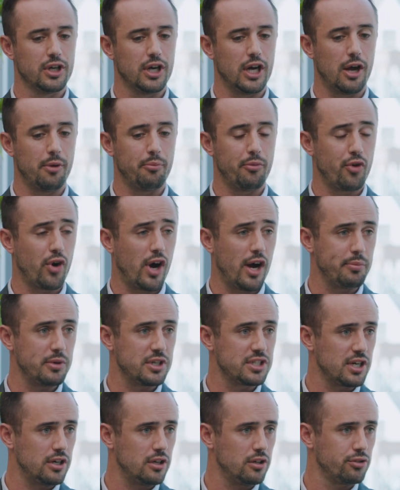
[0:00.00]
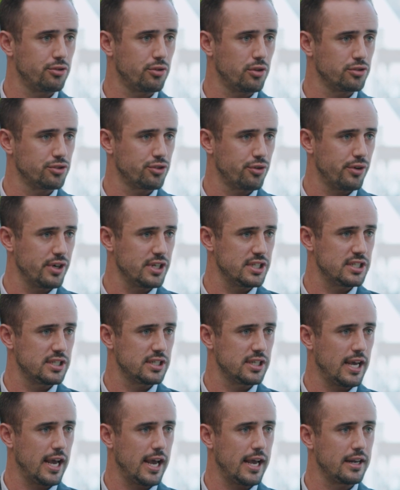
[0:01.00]
Rheinmetall,
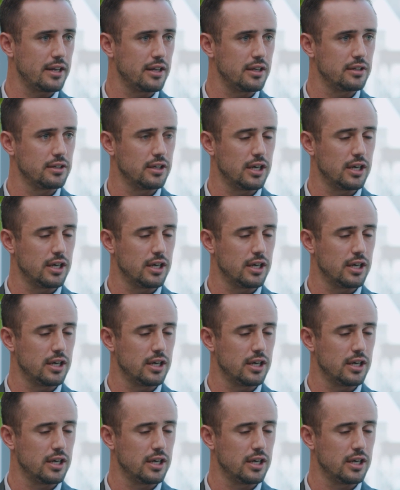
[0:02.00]
Rolls-Royce, and